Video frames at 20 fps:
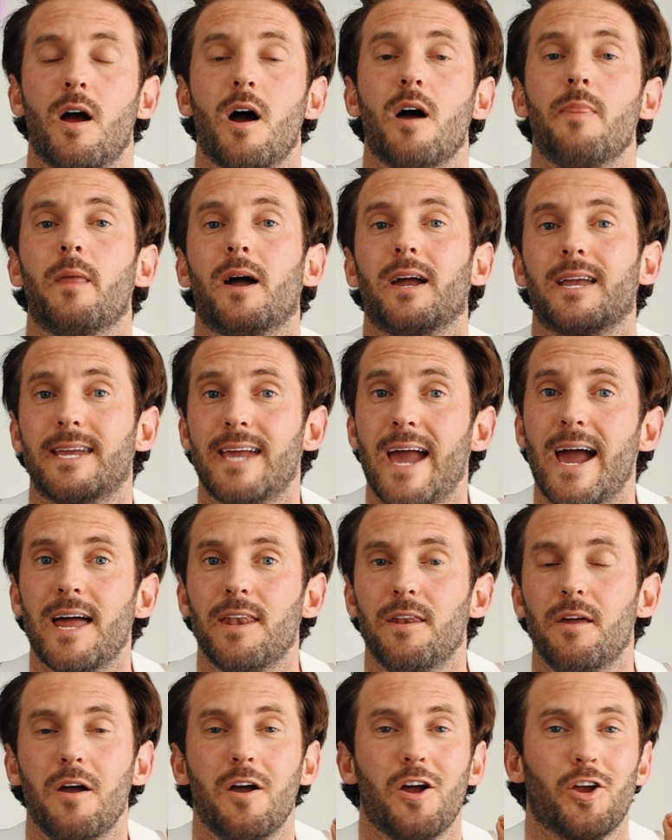and that
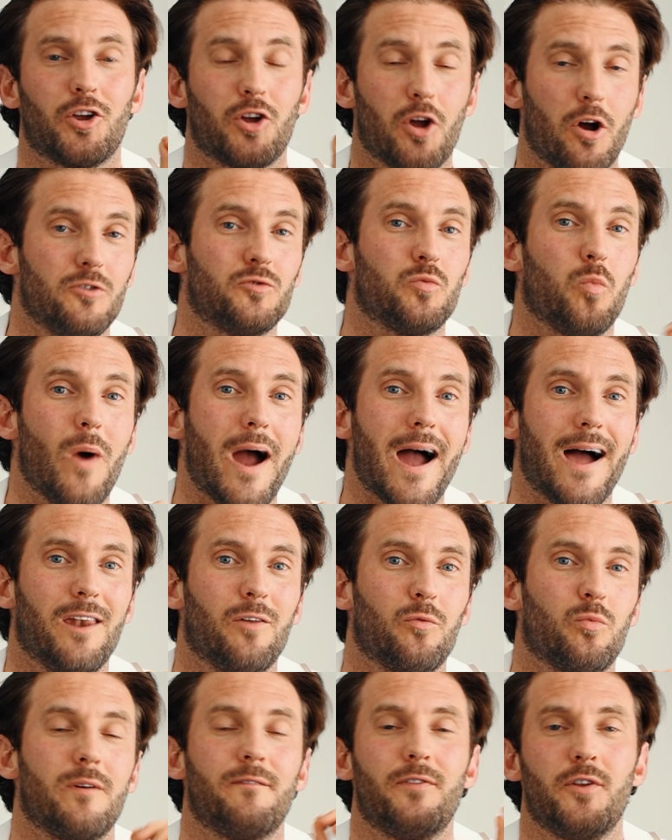again goes well
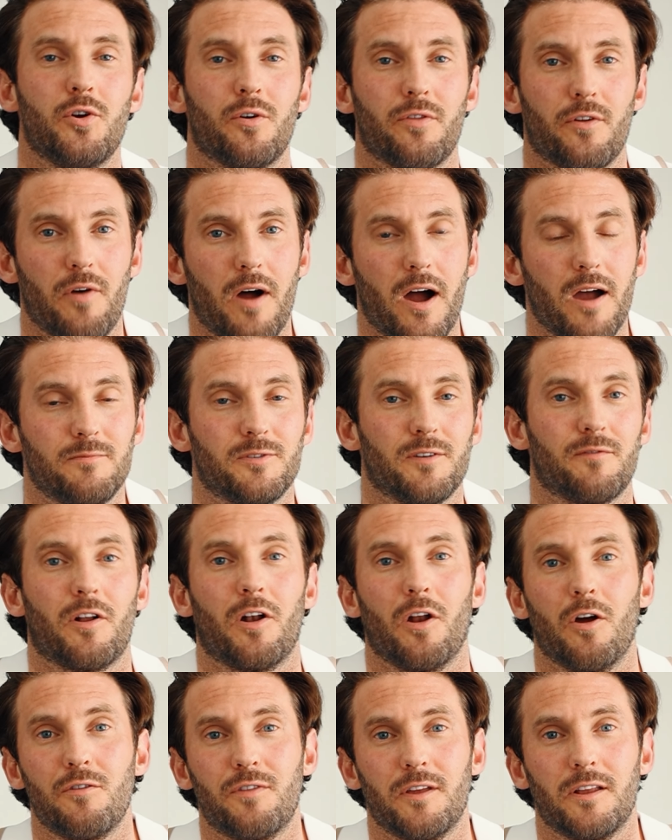with the other items of
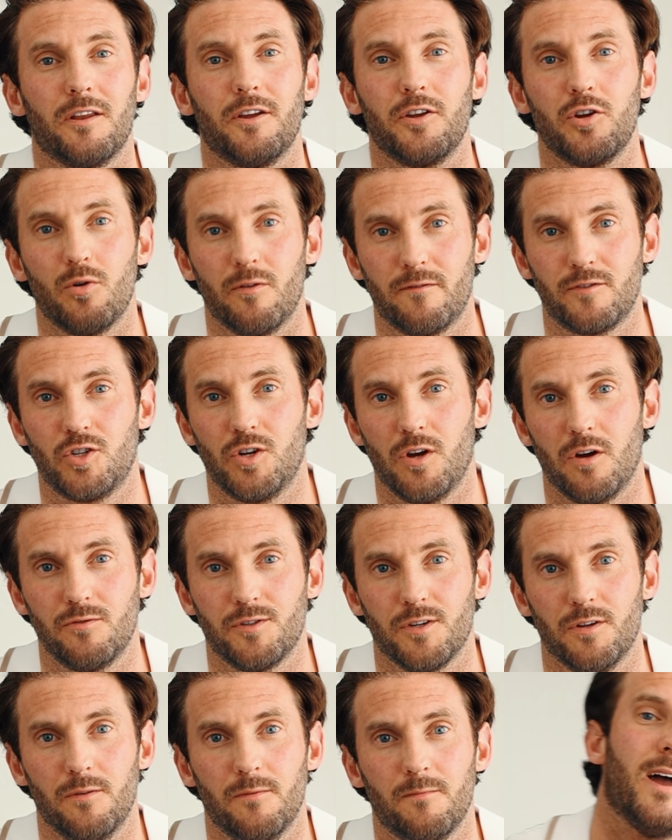clothing that you have
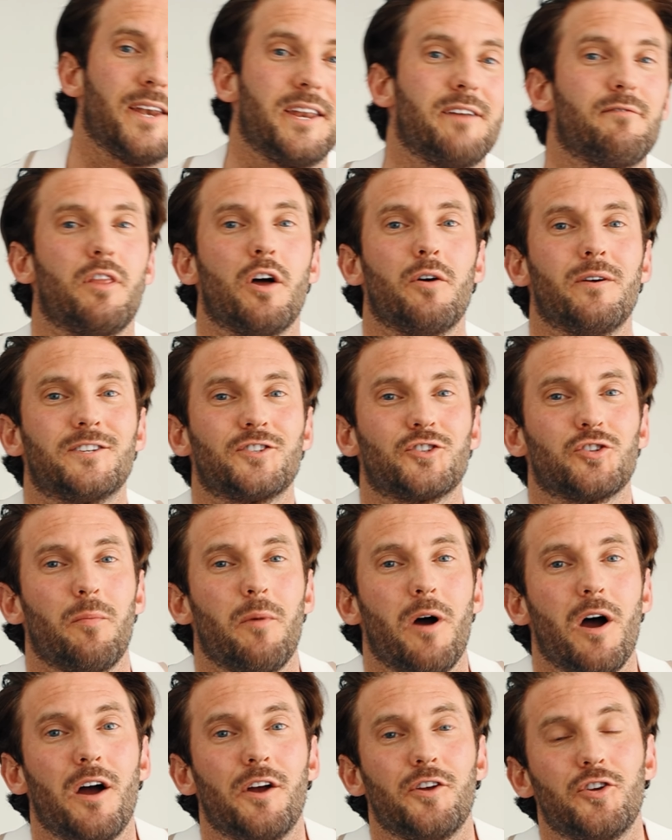chosen. And even though it's
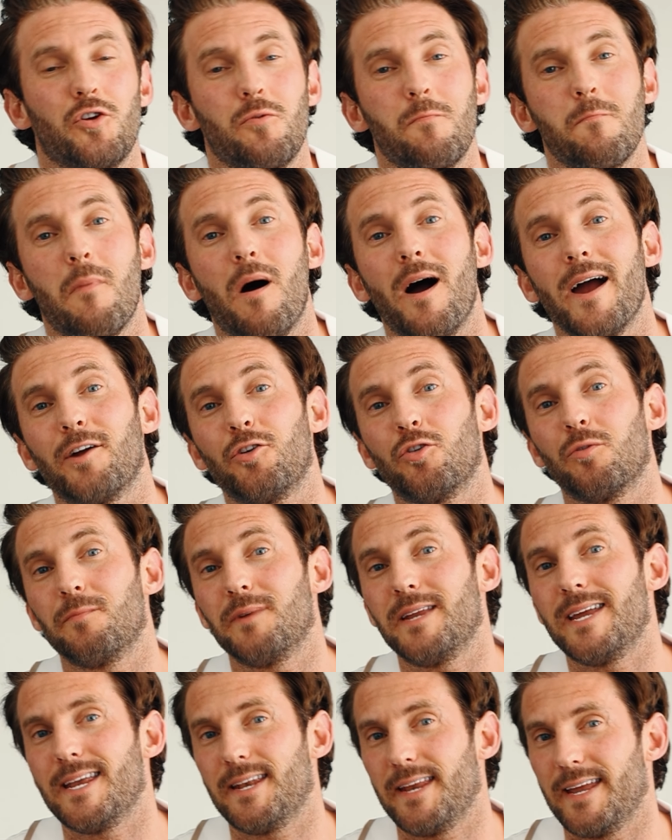summer, you might end up
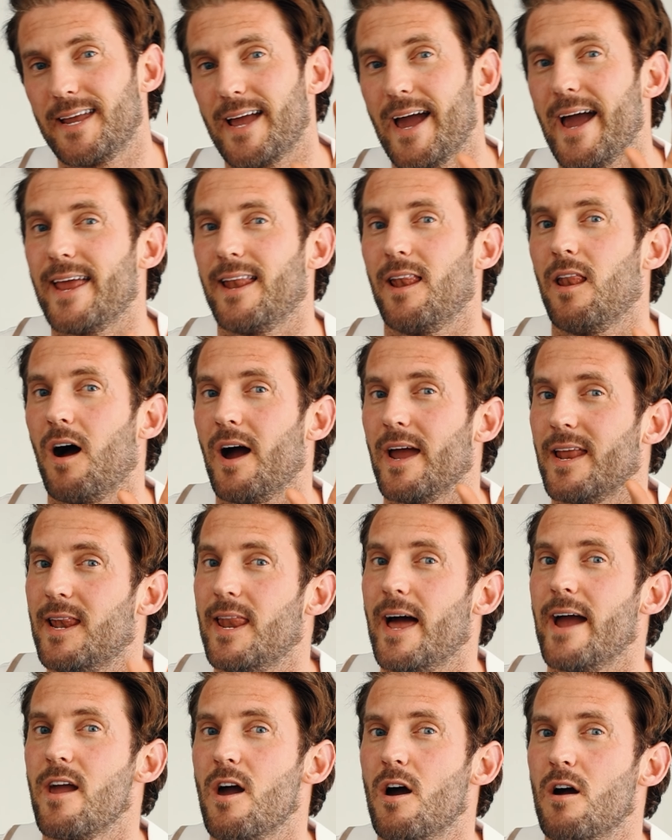needing a light
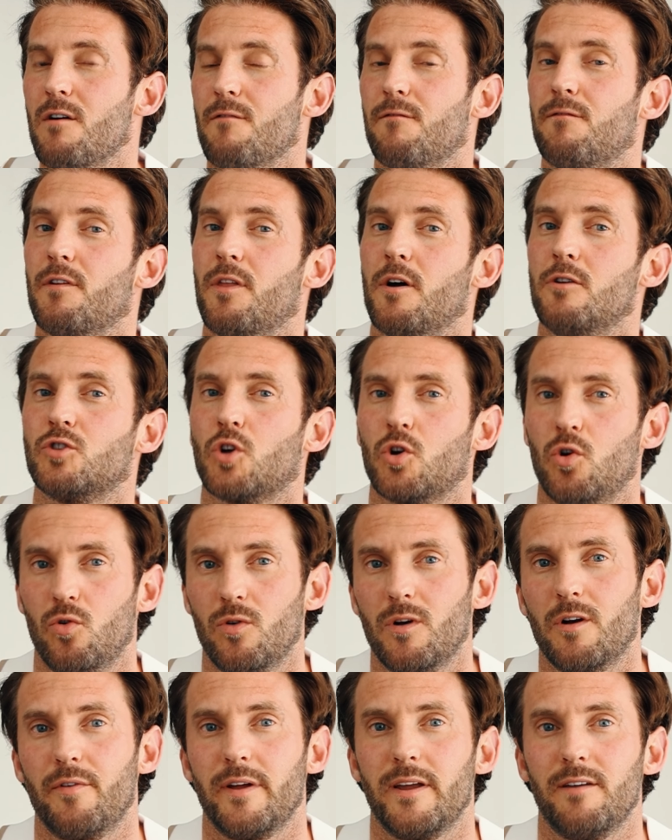layer for those
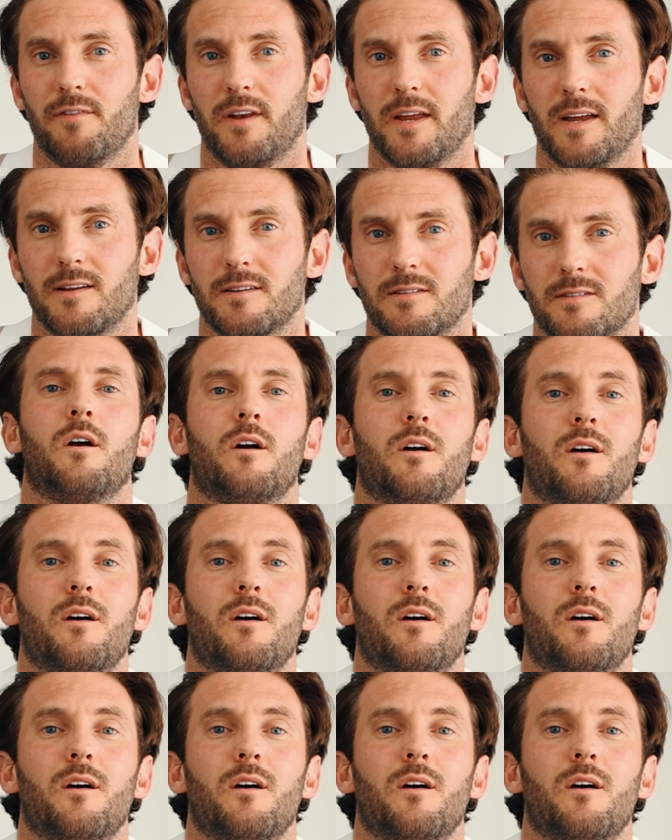cooler evenings.